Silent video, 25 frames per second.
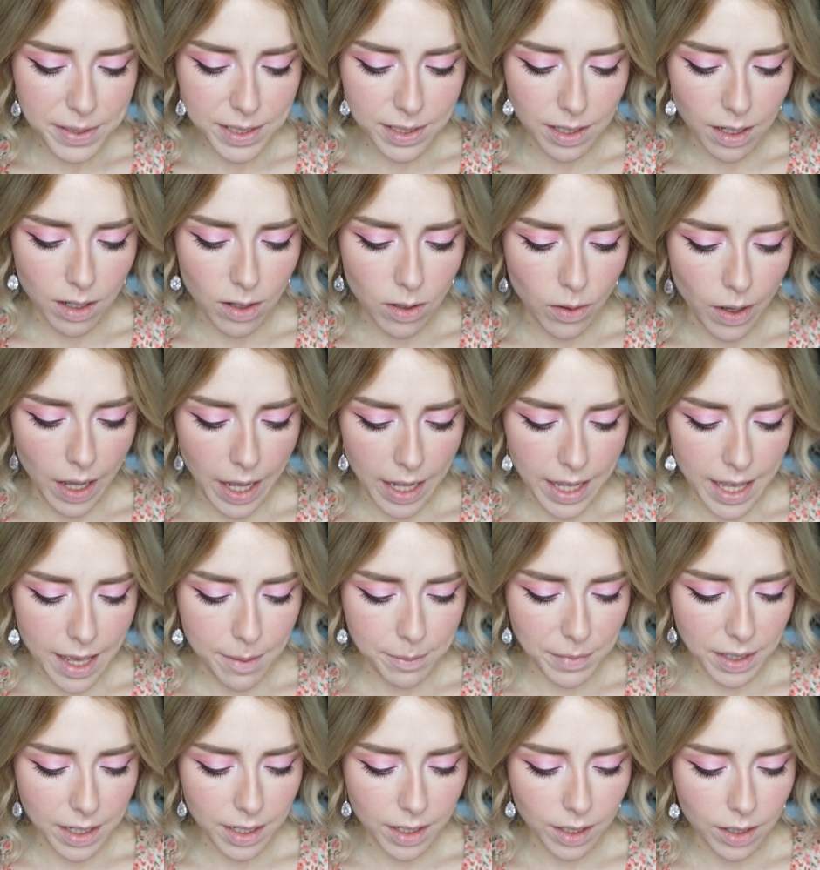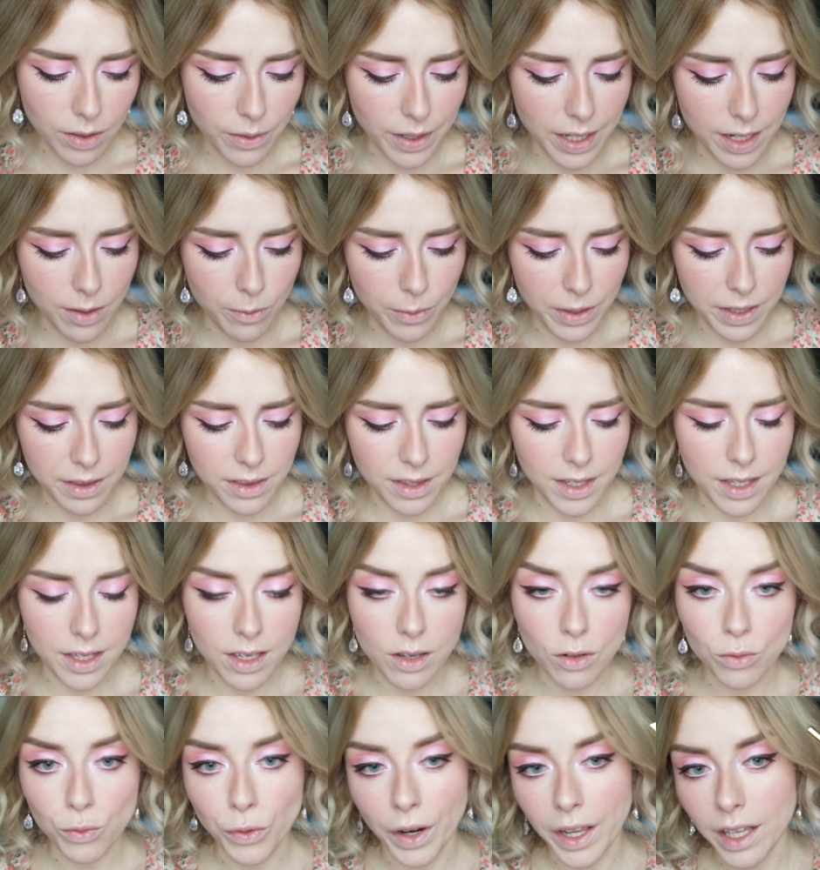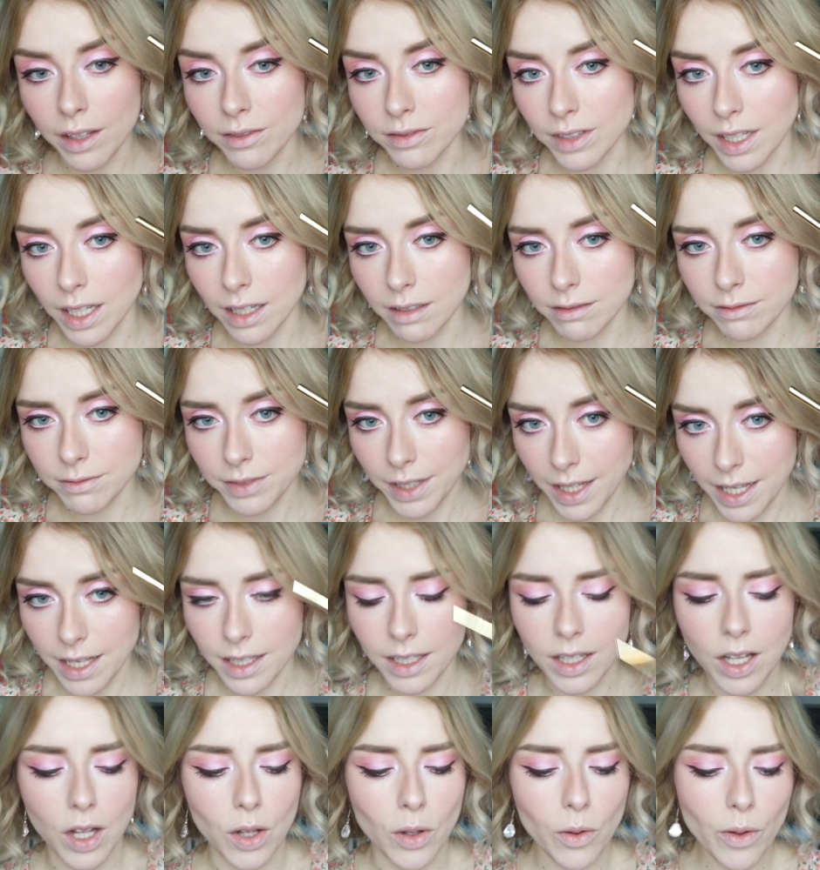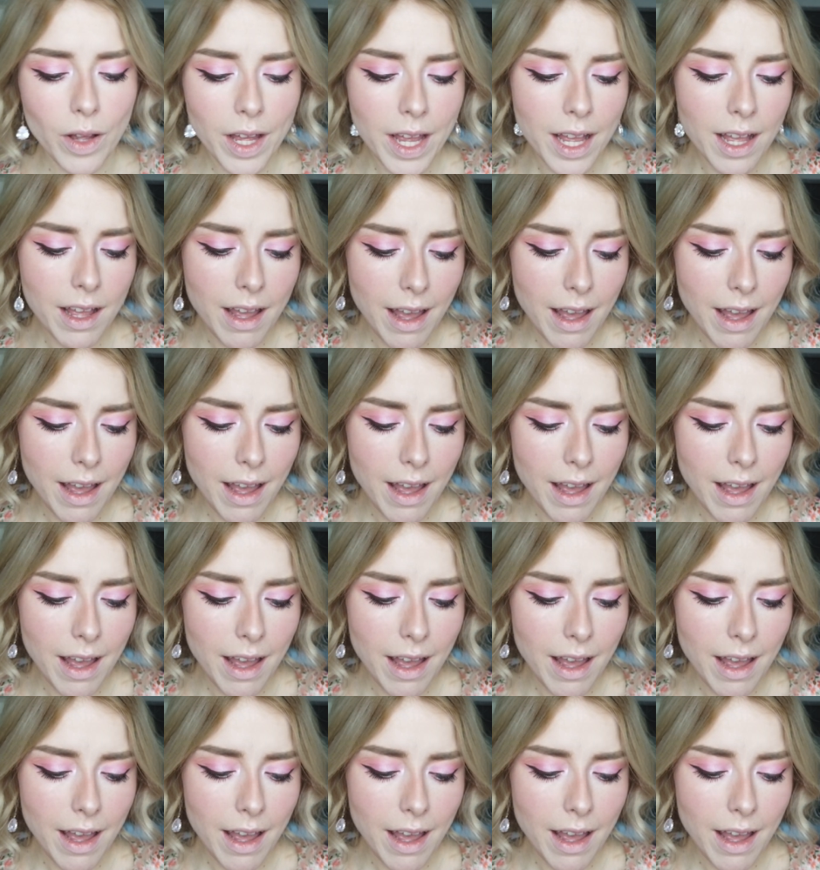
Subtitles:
so I am going to go in with the Ray of Love Kiko